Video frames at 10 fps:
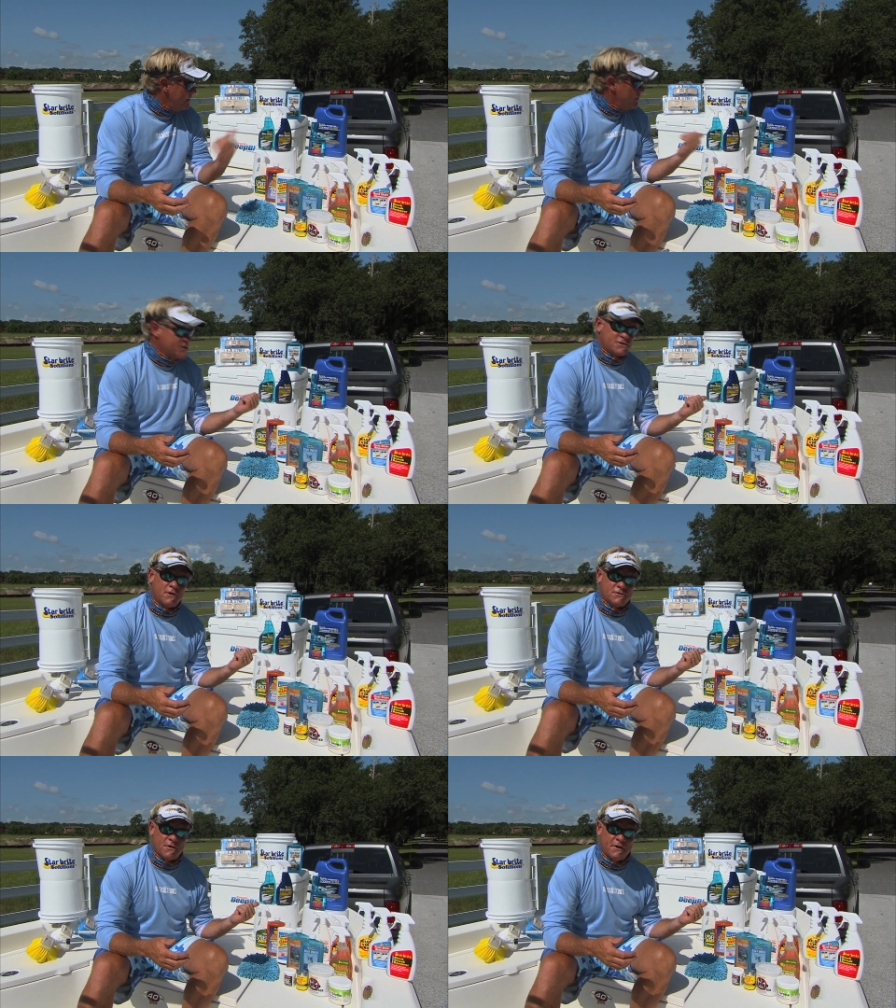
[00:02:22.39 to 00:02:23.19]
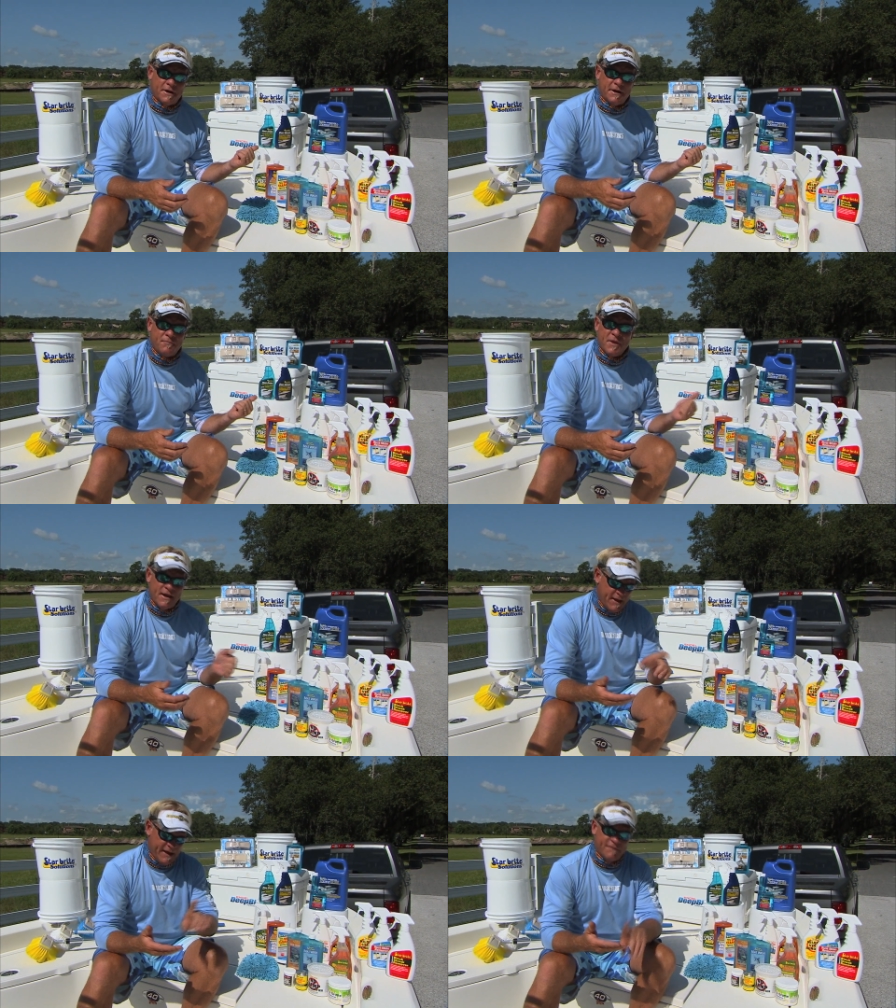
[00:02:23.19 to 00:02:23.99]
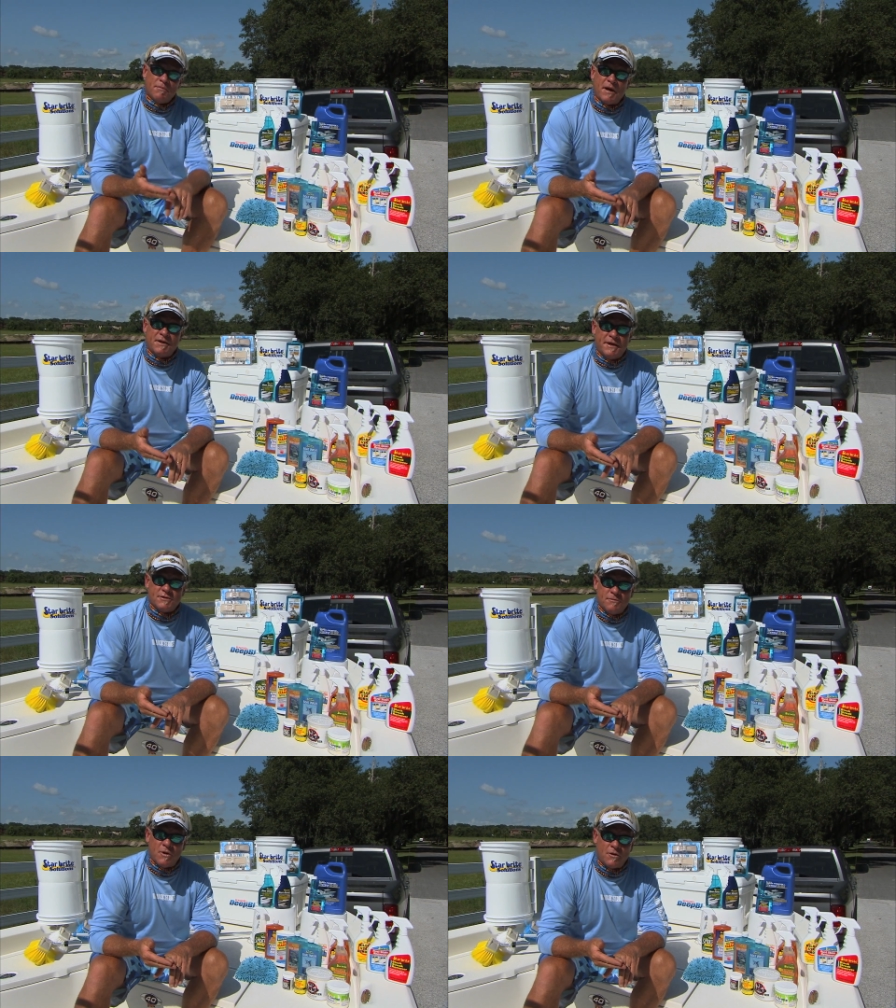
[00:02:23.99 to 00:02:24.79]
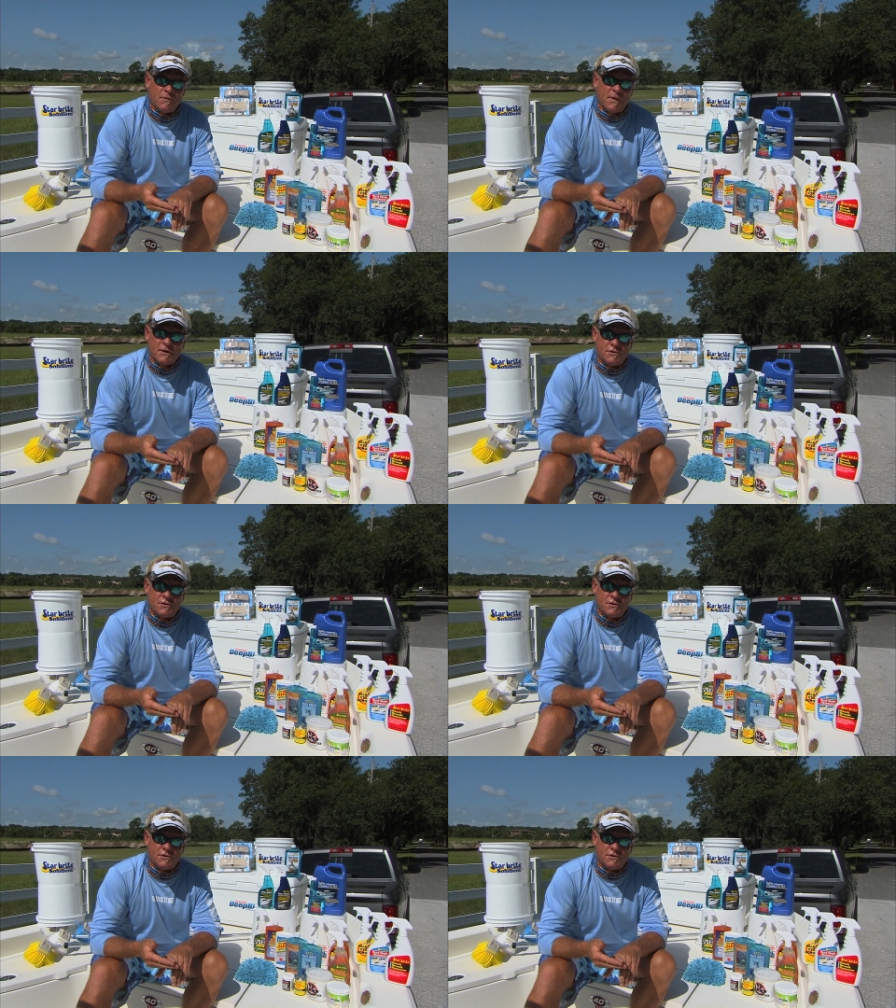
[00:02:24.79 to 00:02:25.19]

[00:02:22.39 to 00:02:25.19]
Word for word: I put Startron in it. Even my diesel motor in my